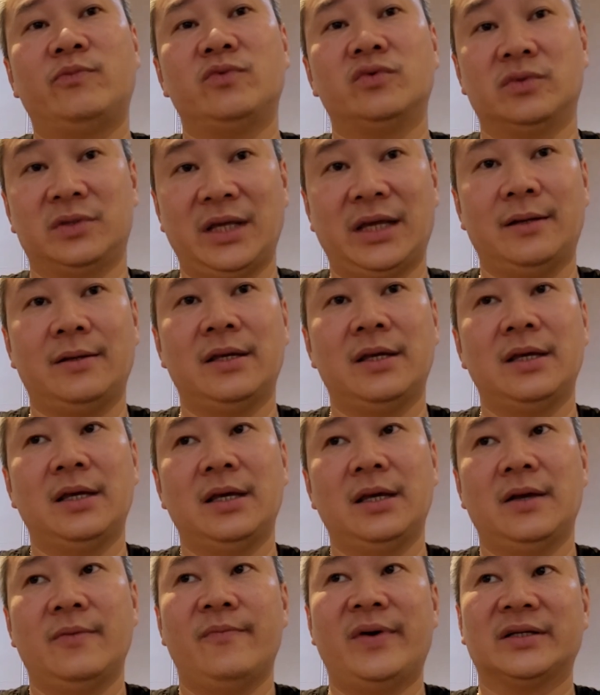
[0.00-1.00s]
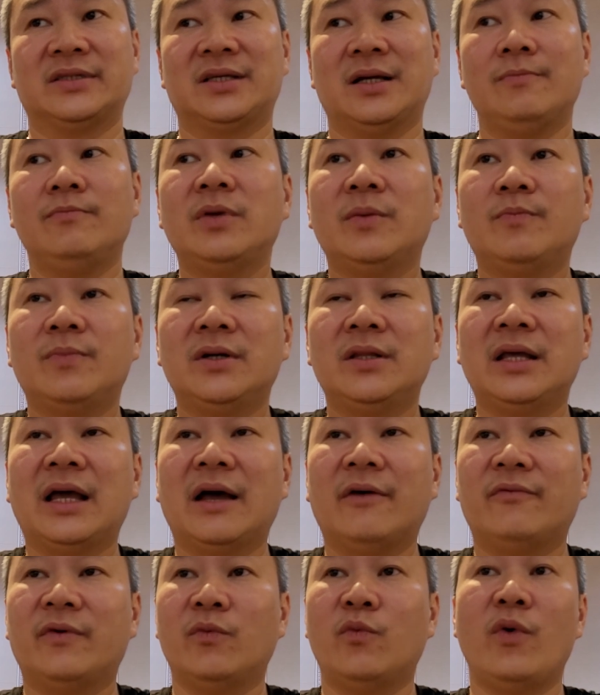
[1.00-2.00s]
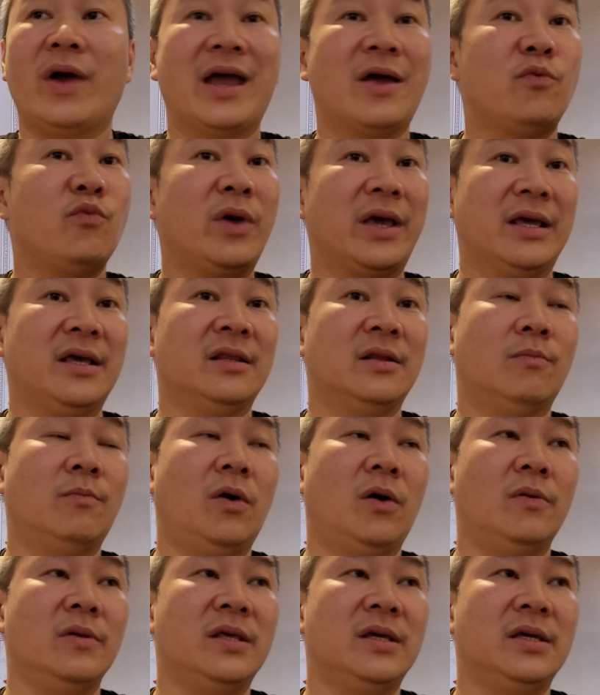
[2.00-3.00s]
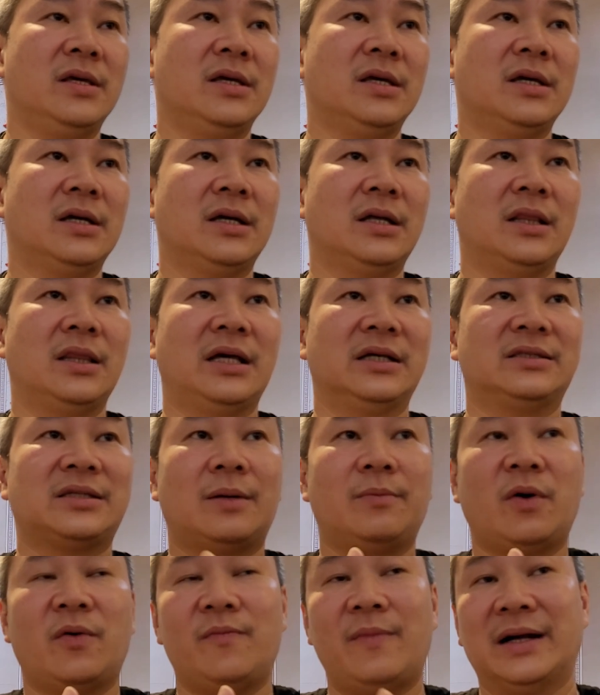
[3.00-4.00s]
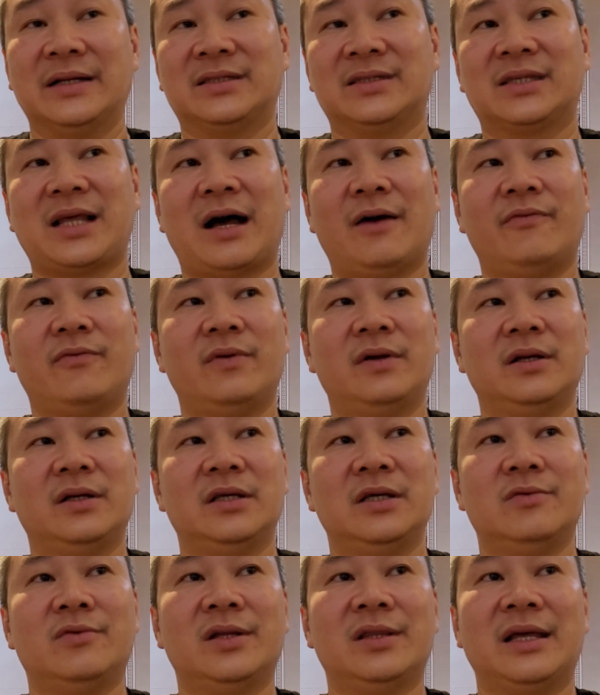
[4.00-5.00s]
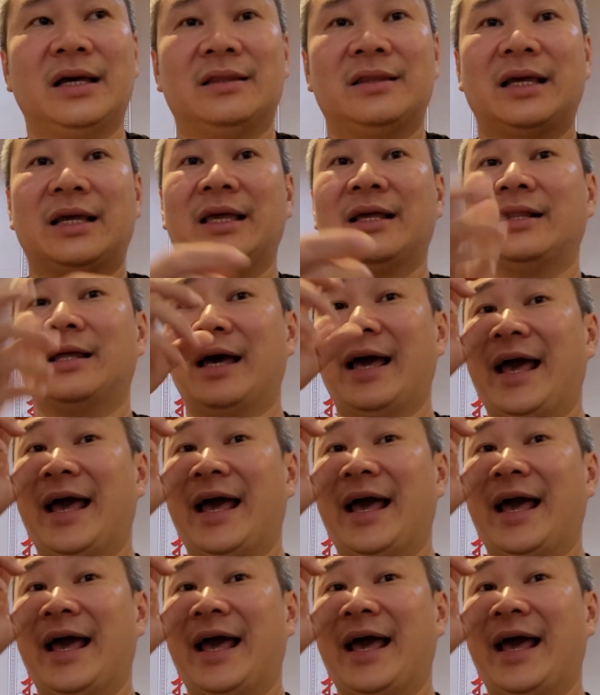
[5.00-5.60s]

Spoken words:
take. But some people, they have a very weak in the body, like some of my staff, even they're taking the